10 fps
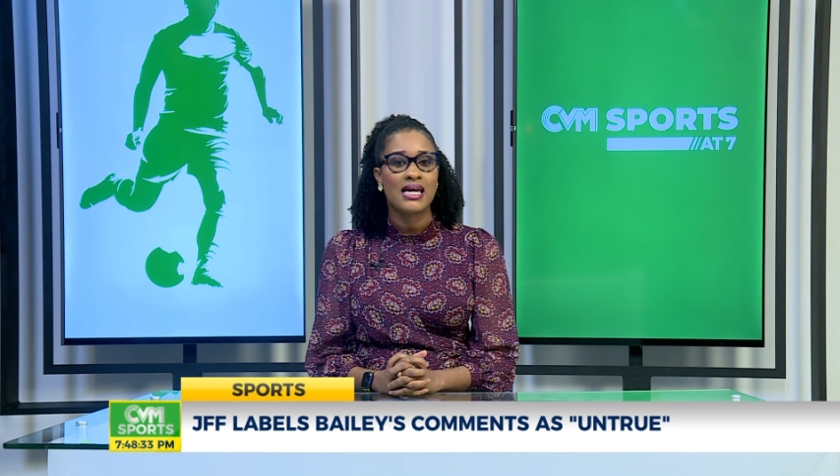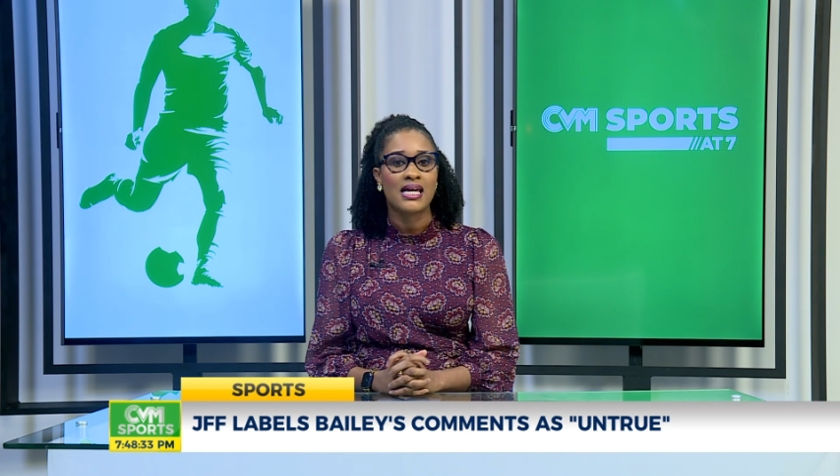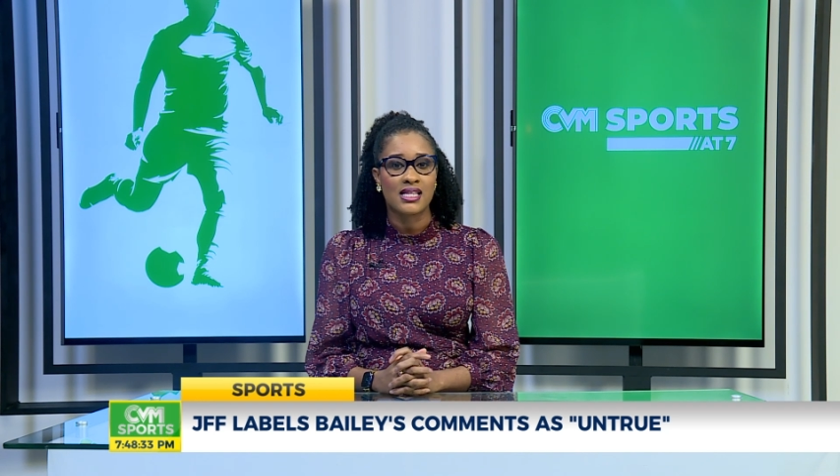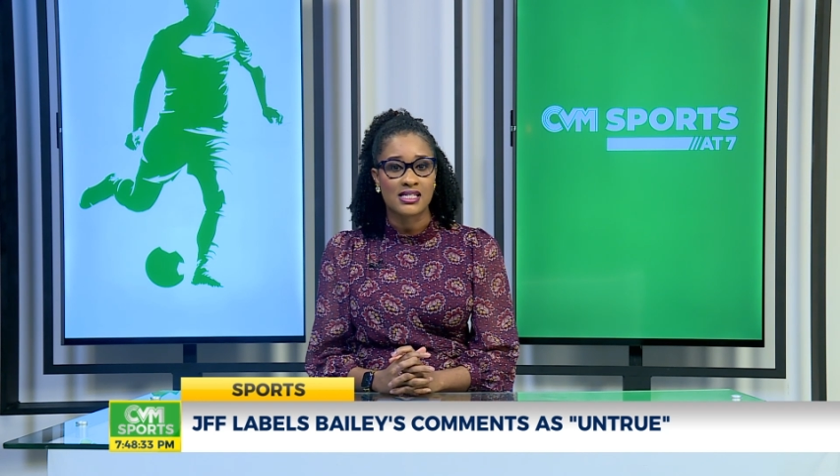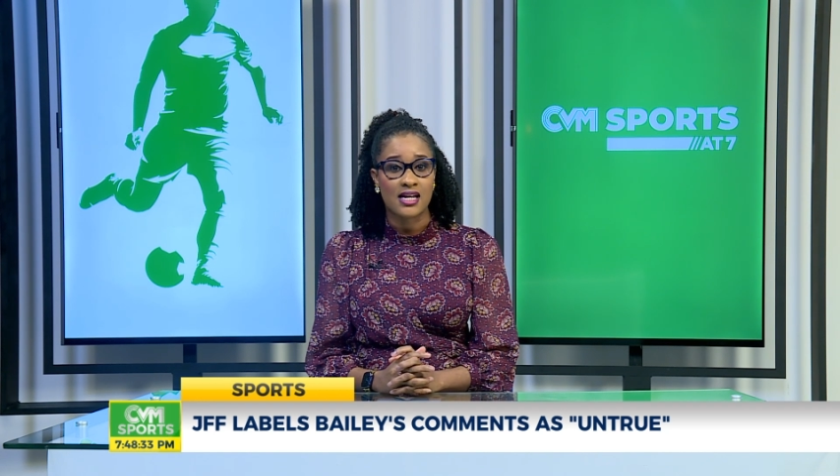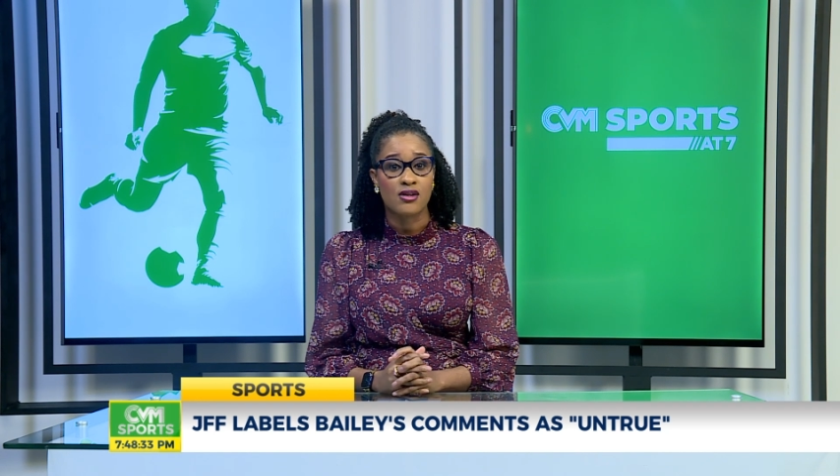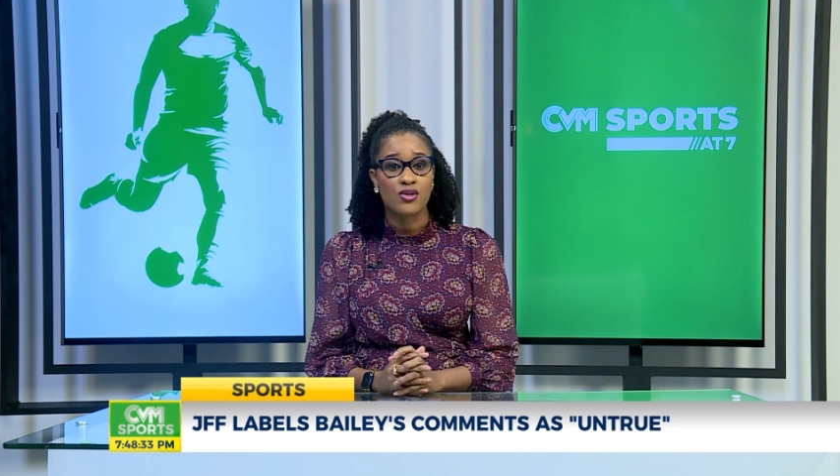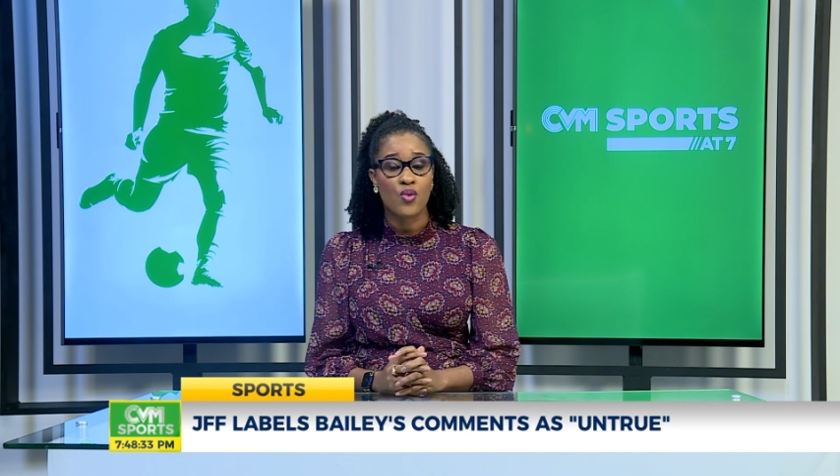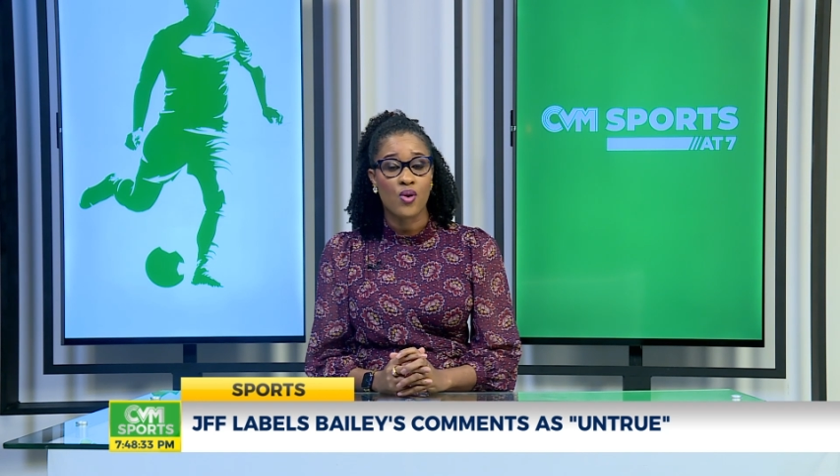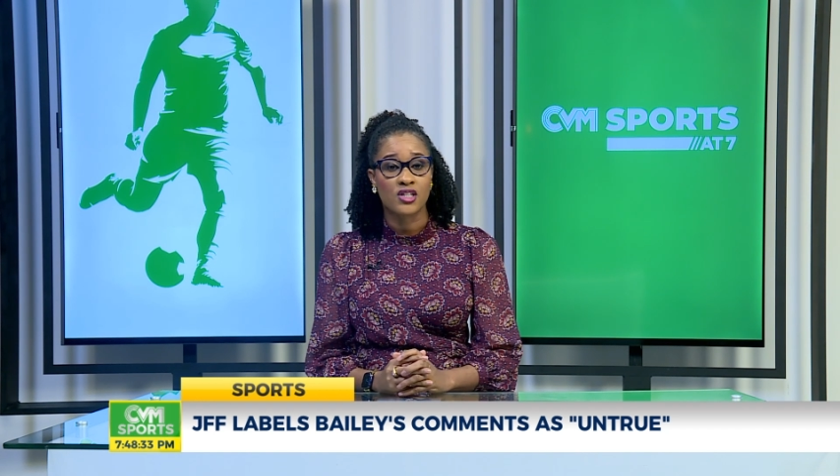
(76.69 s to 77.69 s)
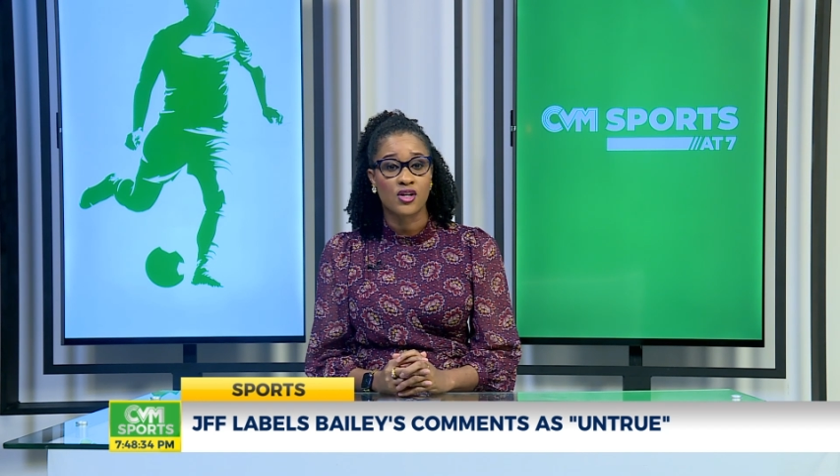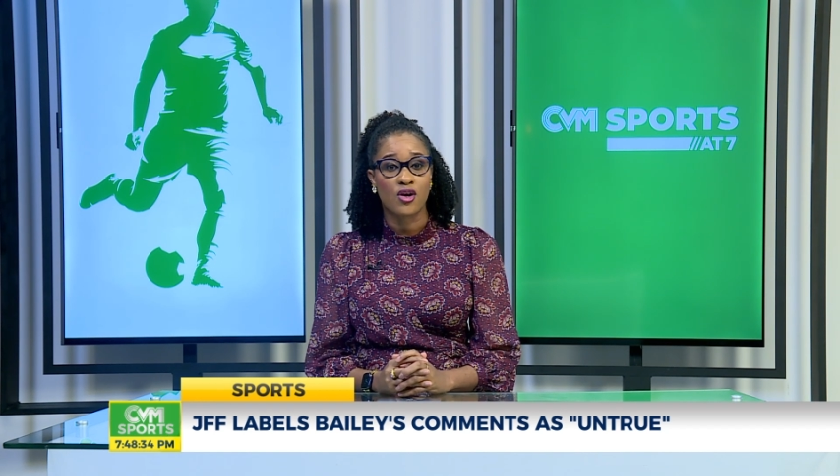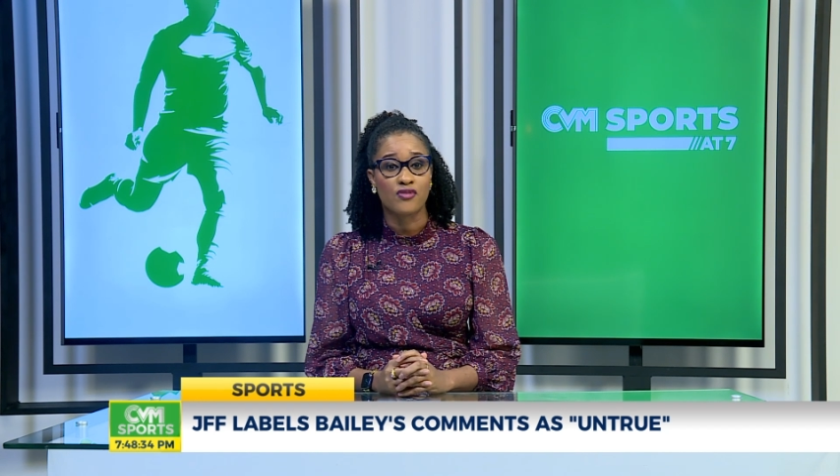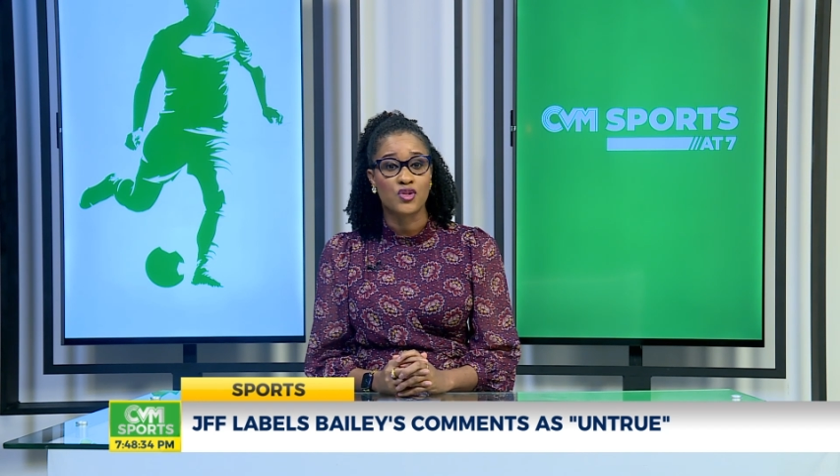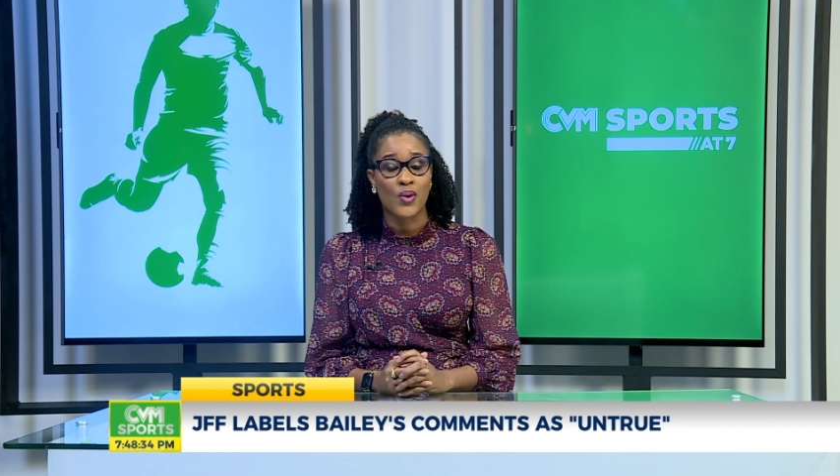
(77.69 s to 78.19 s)
in the second quarter
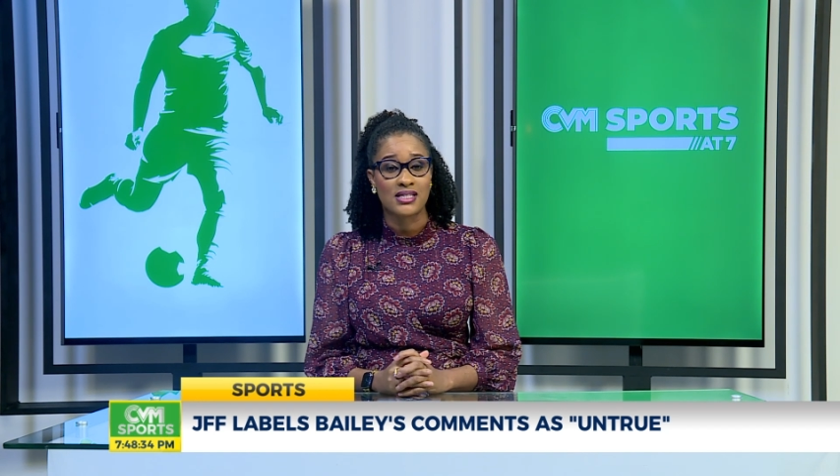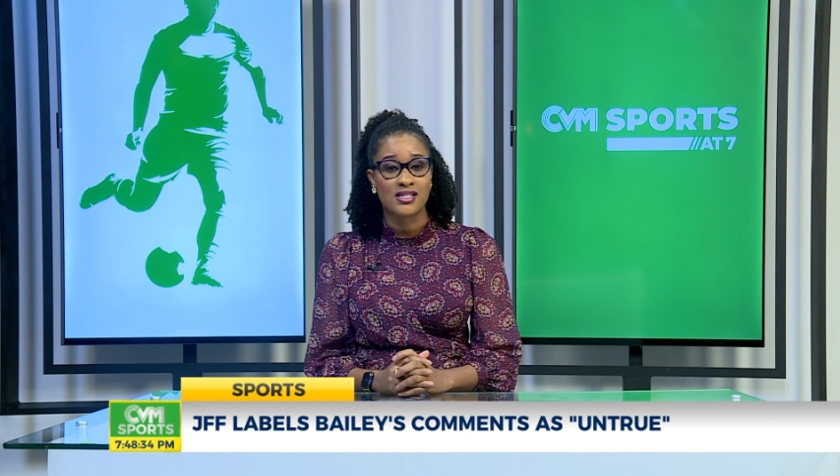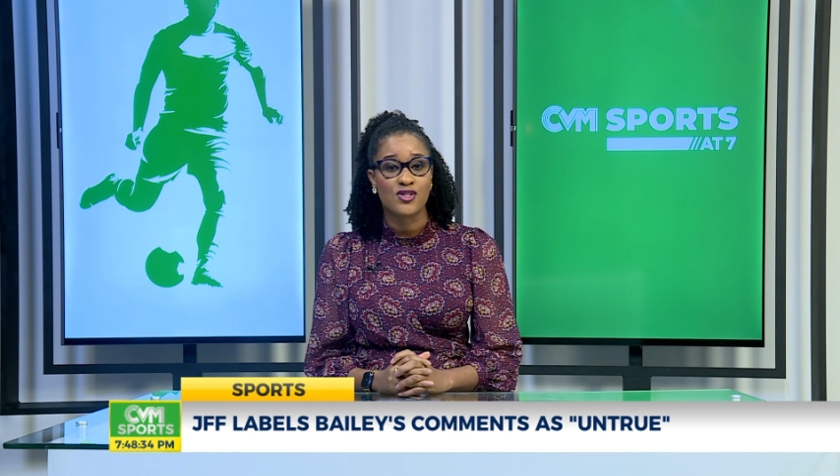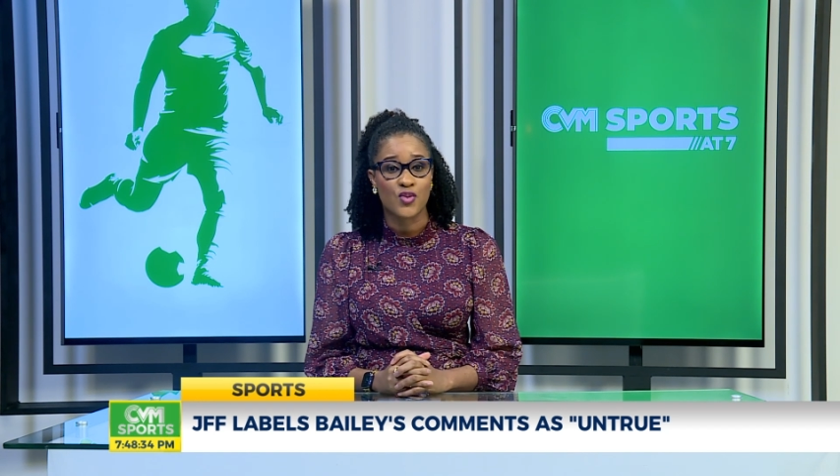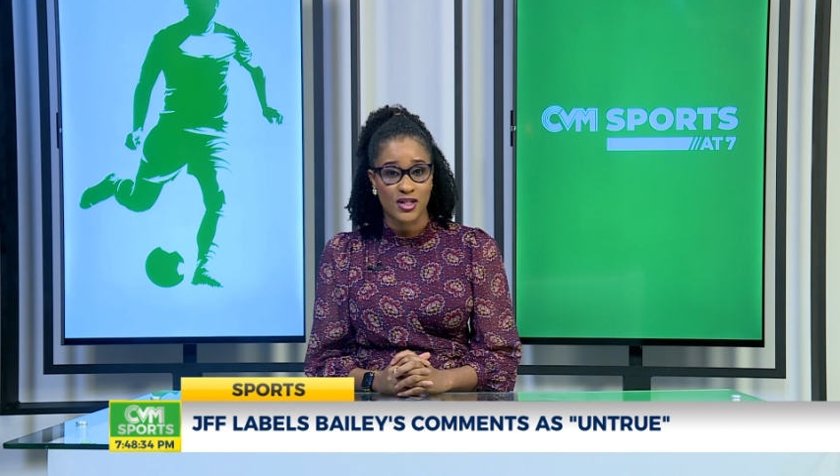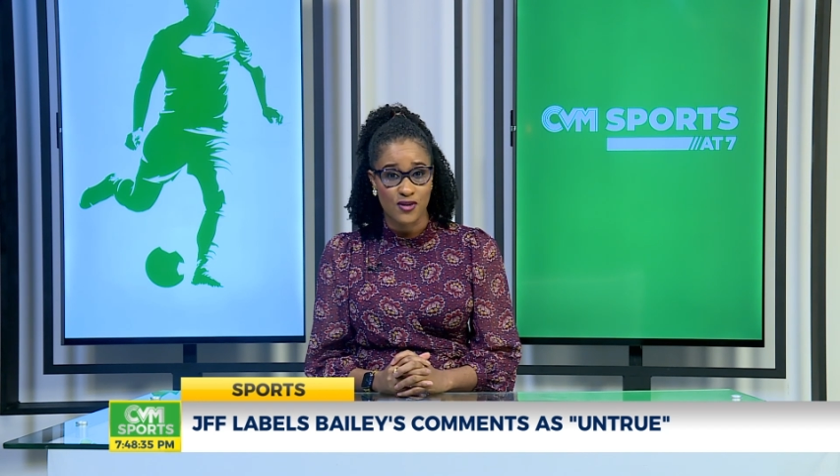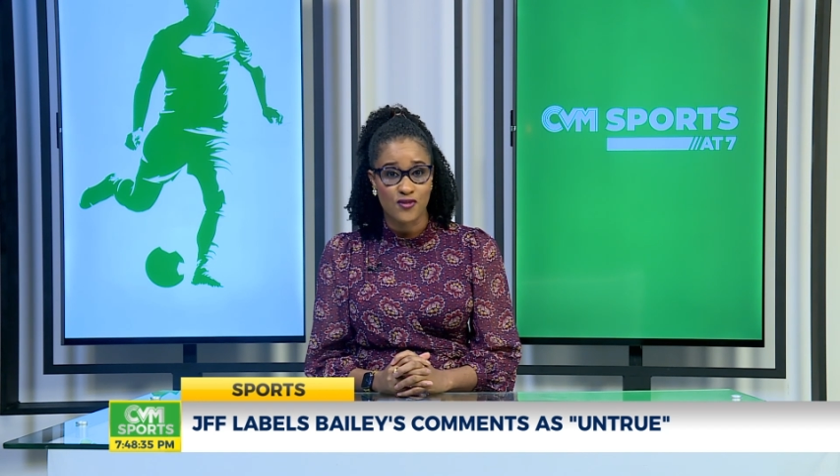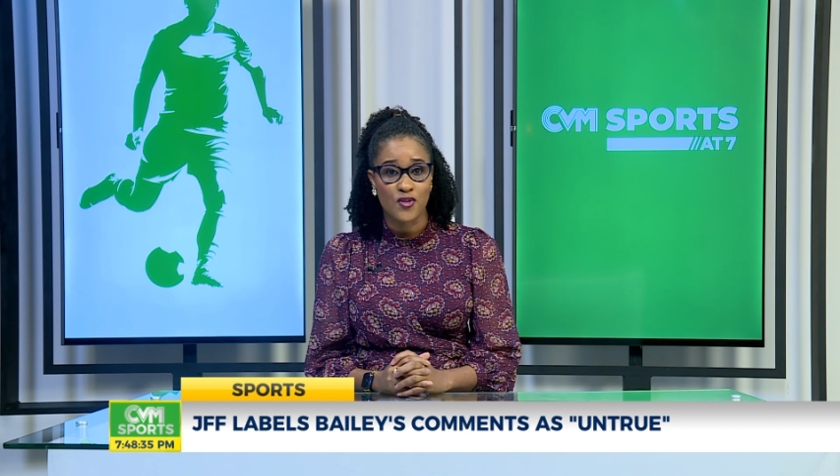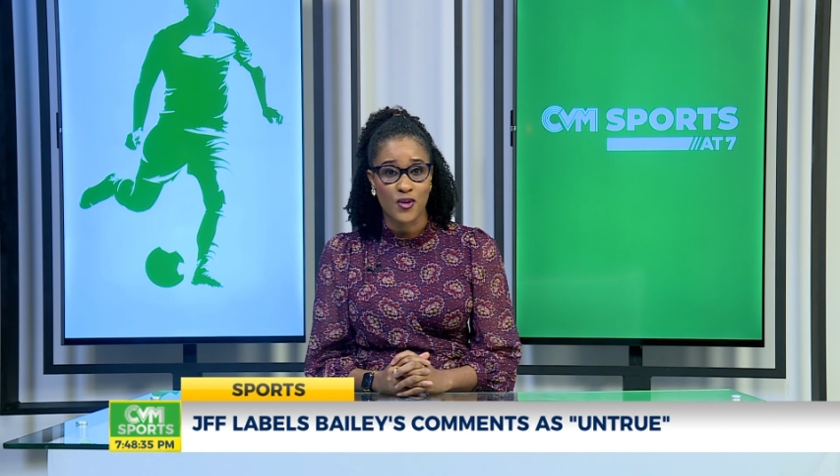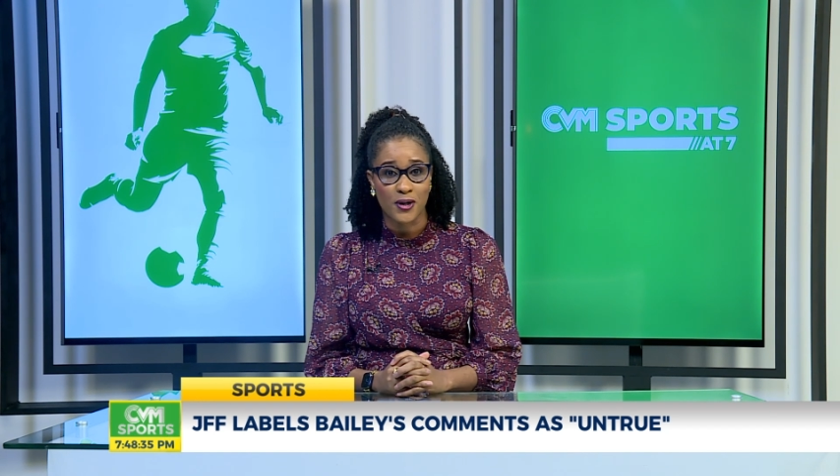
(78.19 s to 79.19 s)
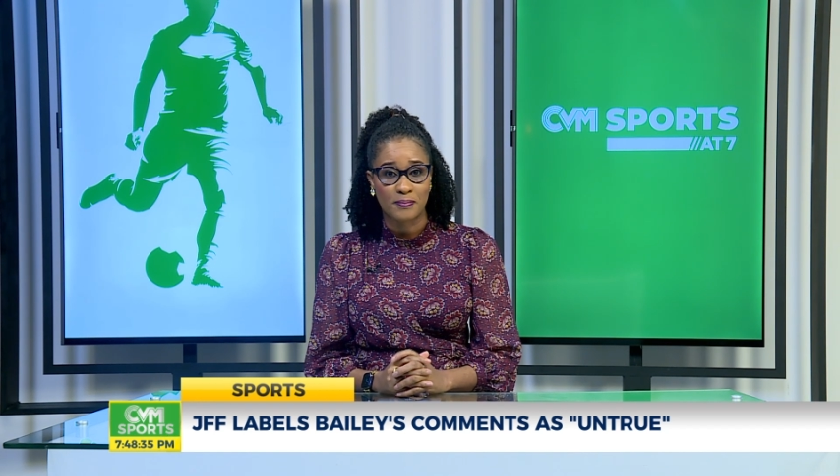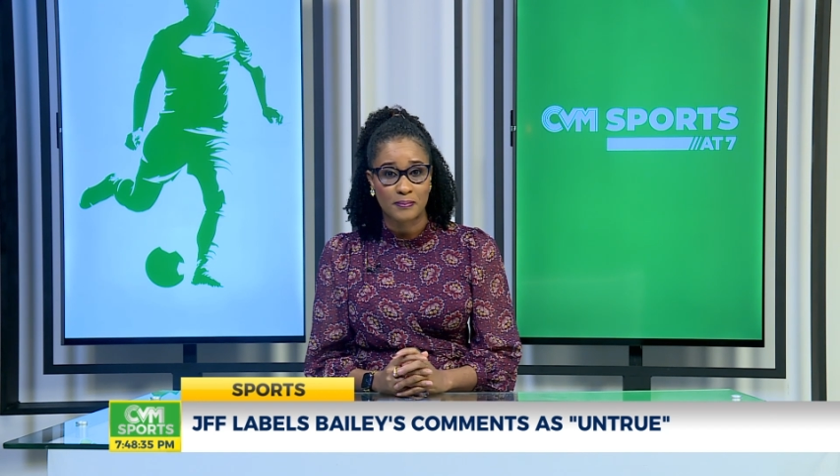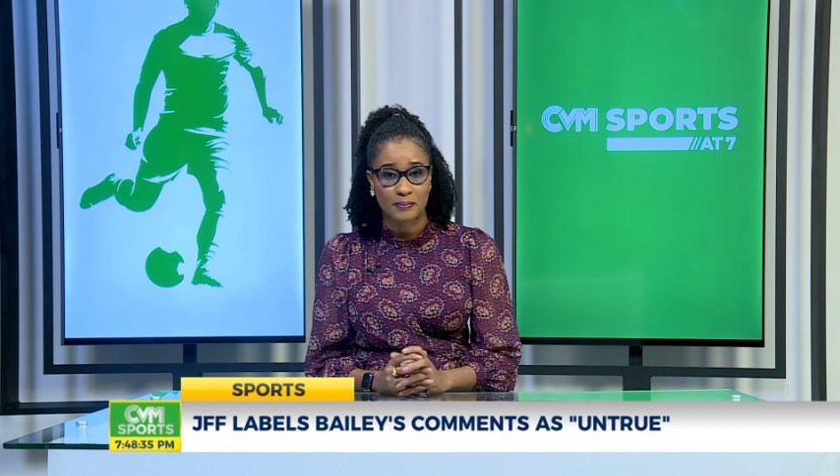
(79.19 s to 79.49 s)
of 2024.